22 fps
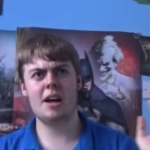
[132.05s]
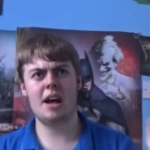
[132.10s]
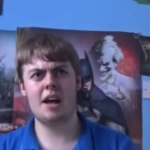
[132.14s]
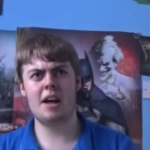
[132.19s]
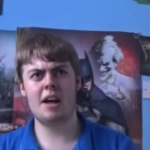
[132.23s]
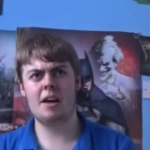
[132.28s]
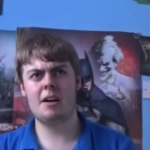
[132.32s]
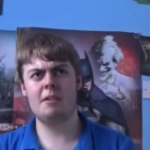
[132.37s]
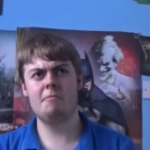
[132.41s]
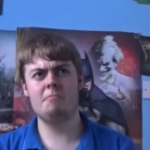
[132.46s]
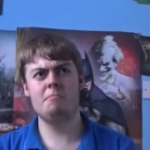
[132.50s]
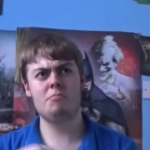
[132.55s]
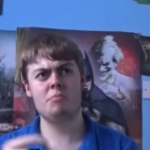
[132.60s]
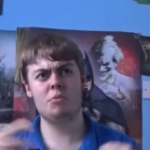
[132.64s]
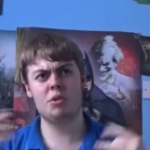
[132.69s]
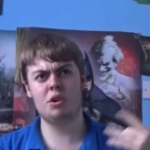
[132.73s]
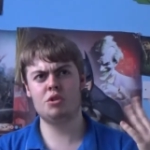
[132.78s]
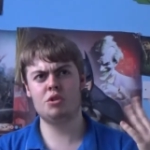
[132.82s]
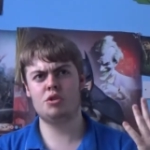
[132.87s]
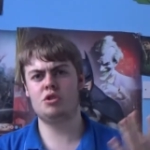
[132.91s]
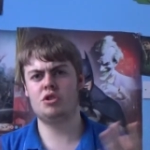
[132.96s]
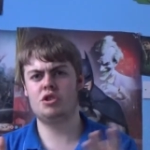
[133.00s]
Um,
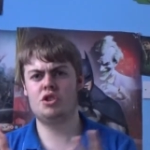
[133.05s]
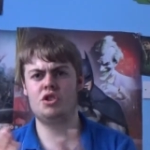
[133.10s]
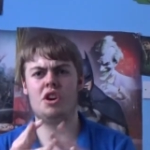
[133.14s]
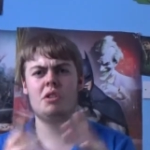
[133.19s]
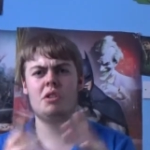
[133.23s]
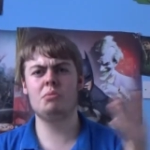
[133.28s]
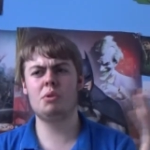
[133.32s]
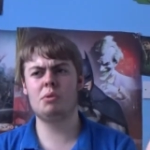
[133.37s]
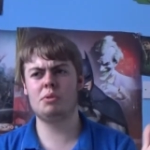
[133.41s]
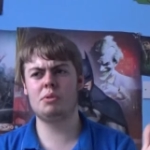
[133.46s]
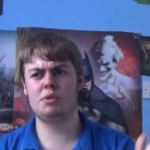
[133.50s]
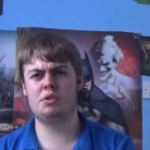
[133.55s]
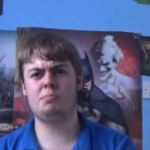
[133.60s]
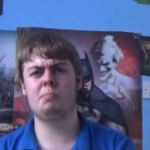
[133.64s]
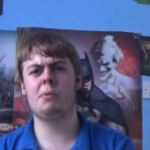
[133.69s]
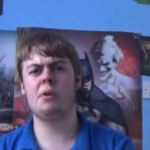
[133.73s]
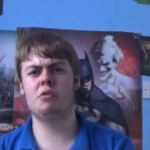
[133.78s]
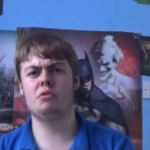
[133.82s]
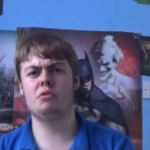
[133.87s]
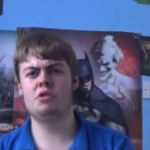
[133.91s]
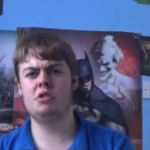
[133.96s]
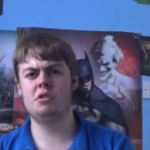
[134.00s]
long story short, I'm not going to
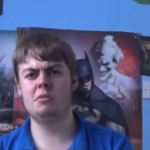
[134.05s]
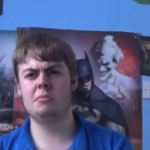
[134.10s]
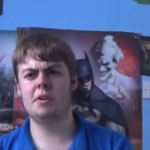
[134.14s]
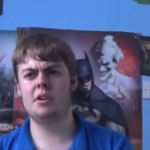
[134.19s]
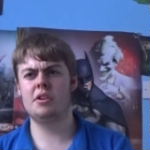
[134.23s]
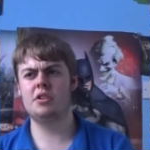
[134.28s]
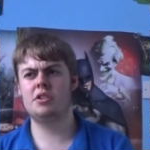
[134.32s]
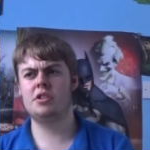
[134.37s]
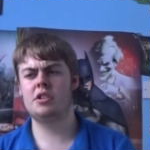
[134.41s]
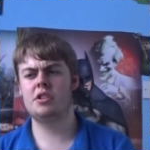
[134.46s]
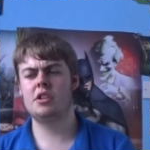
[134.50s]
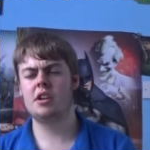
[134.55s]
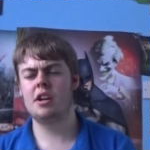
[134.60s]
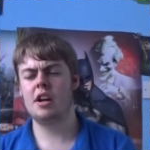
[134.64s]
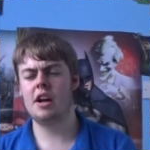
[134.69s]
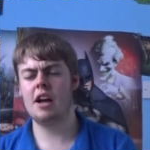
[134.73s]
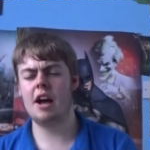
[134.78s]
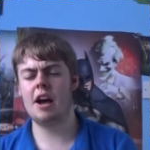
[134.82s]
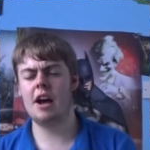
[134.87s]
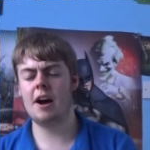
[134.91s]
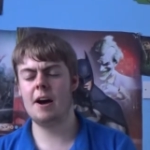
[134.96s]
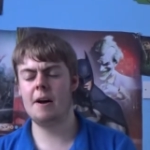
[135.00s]
spoil too much.
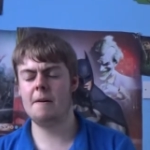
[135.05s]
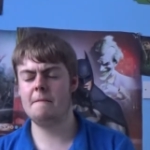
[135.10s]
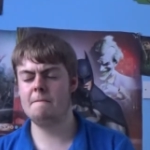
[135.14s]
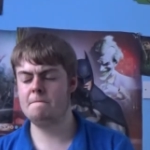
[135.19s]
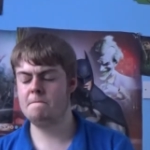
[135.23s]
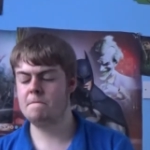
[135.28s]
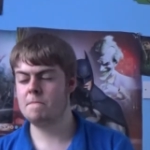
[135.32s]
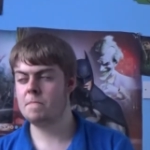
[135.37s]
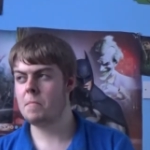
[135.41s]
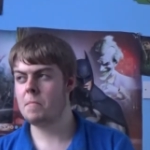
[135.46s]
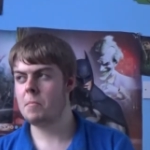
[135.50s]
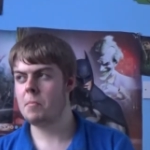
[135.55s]
Um,